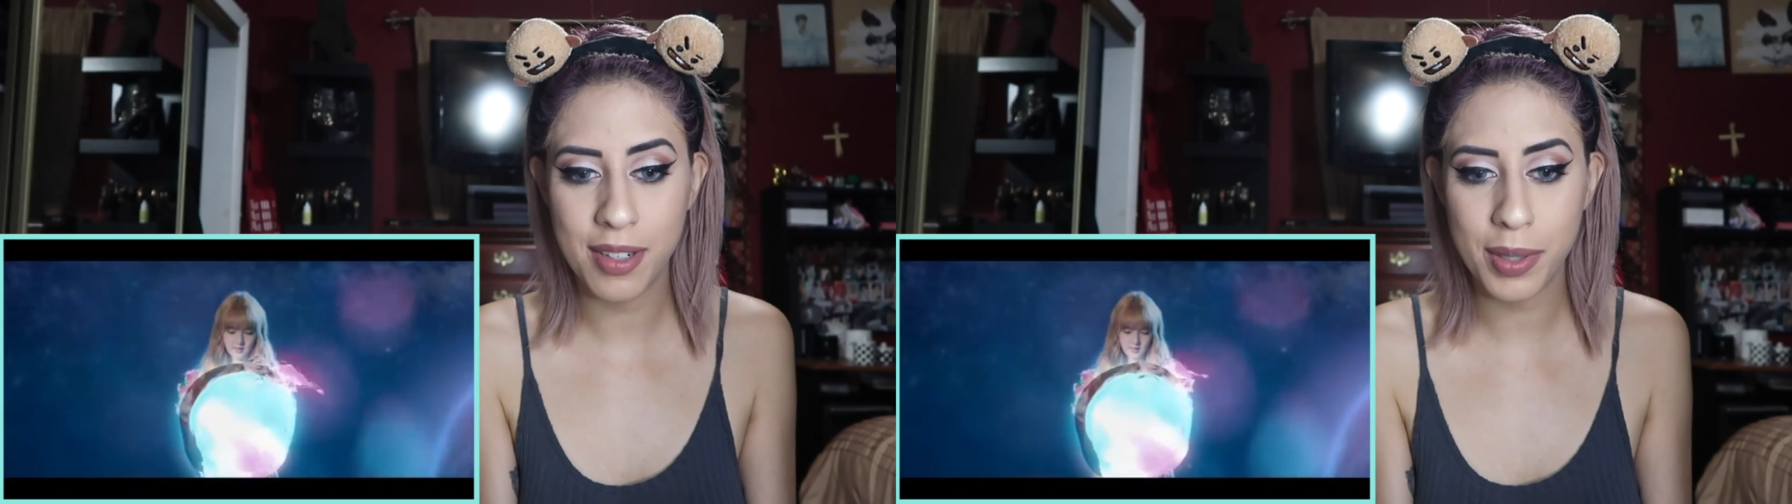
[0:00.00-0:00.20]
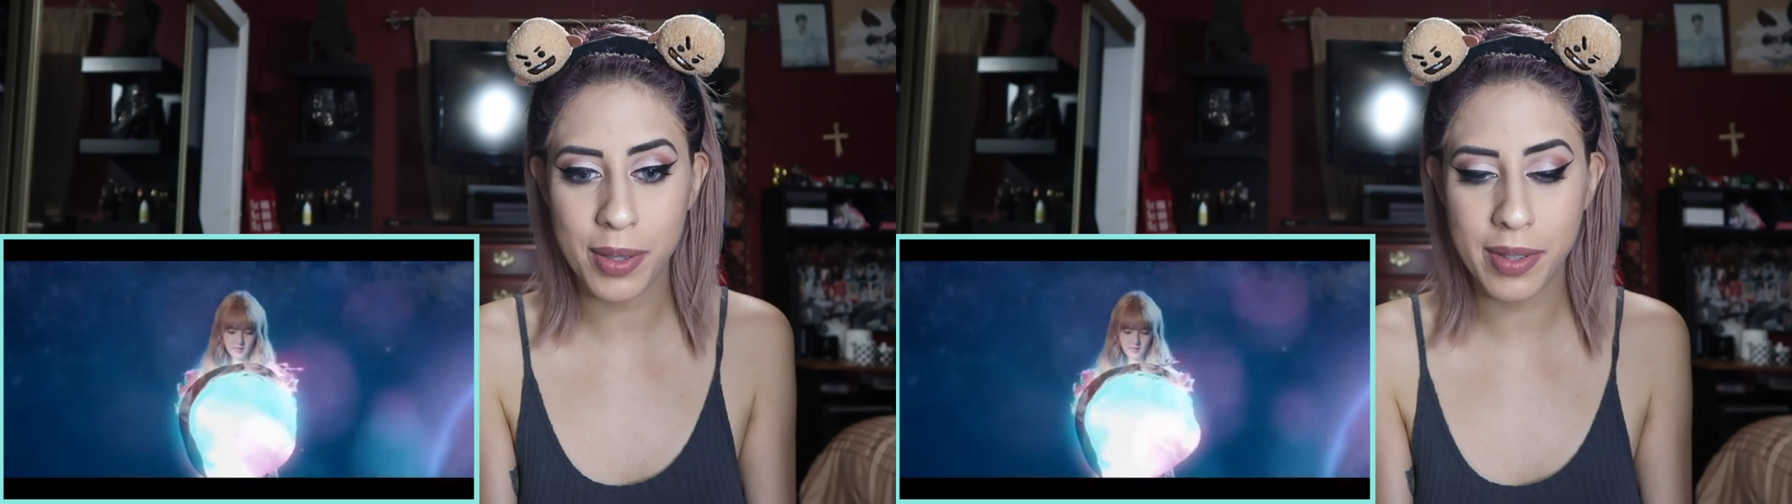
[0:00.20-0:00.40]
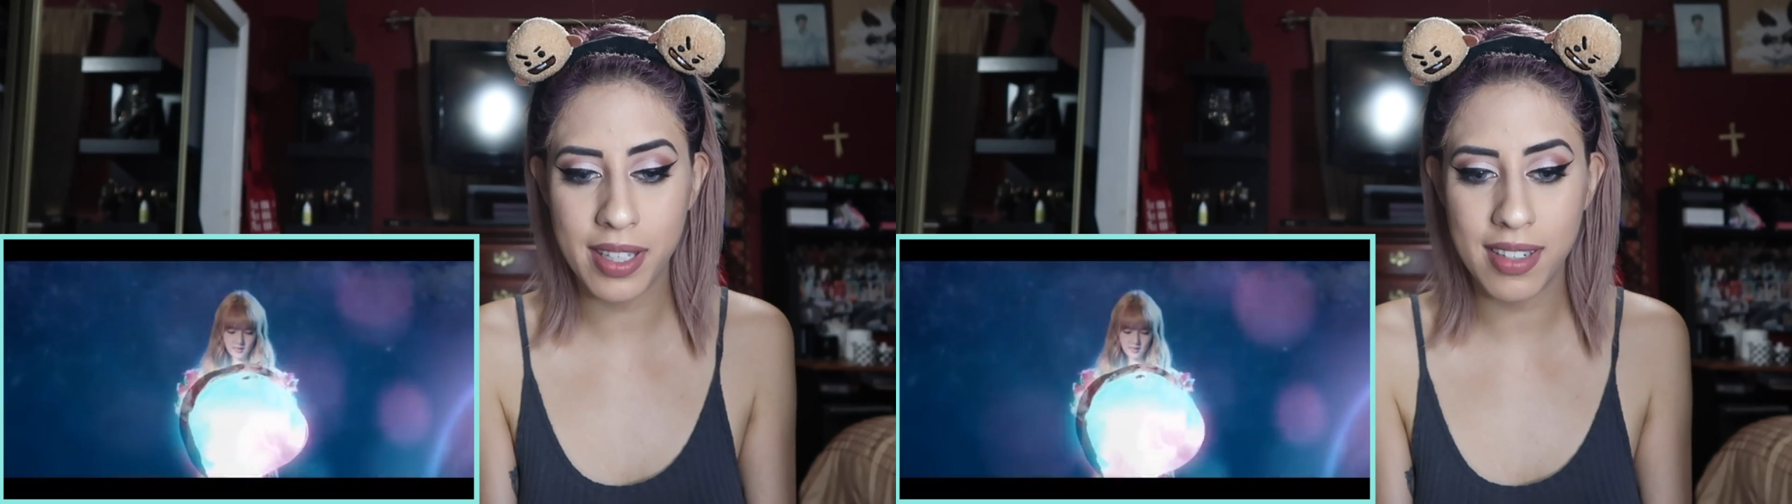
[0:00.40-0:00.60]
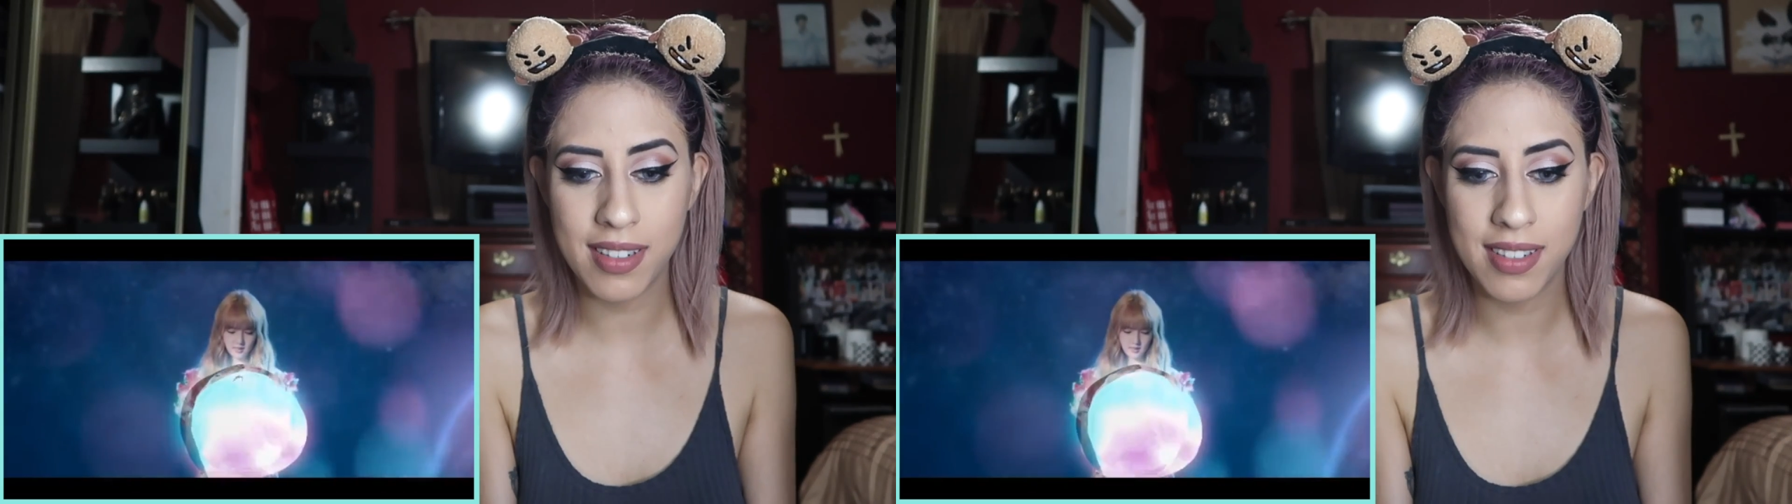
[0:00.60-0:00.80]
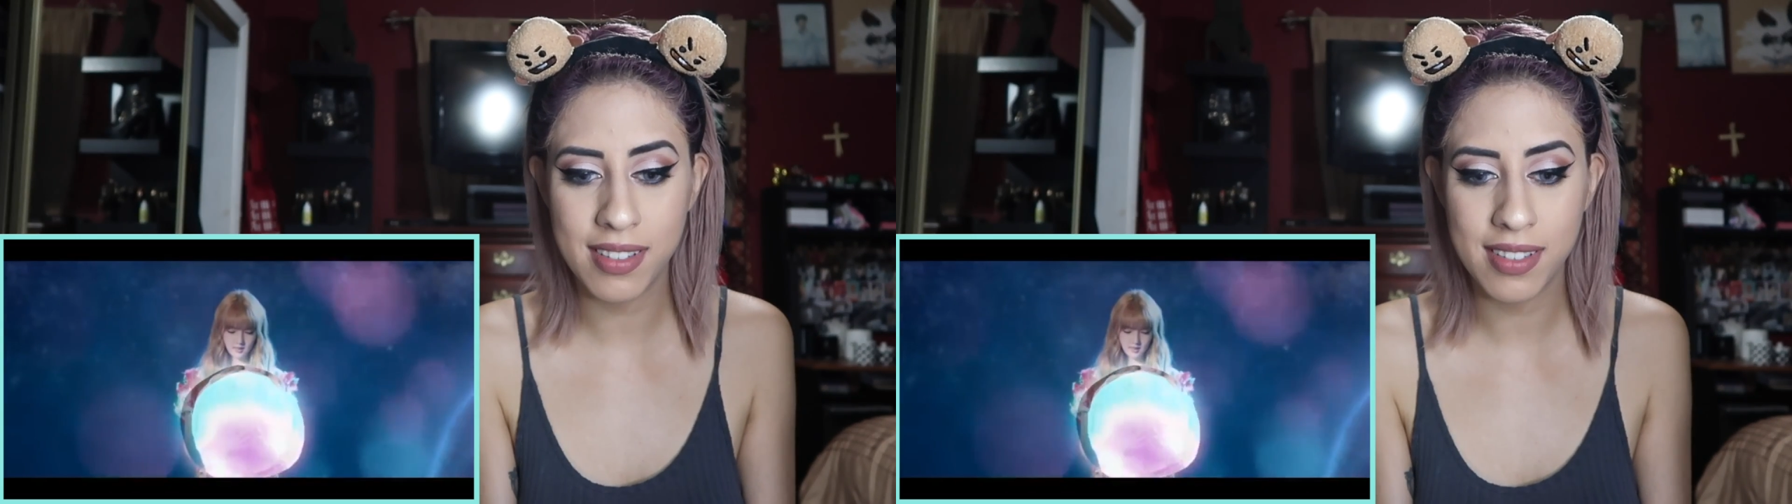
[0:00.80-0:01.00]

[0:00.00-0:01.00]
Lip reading: what a queen.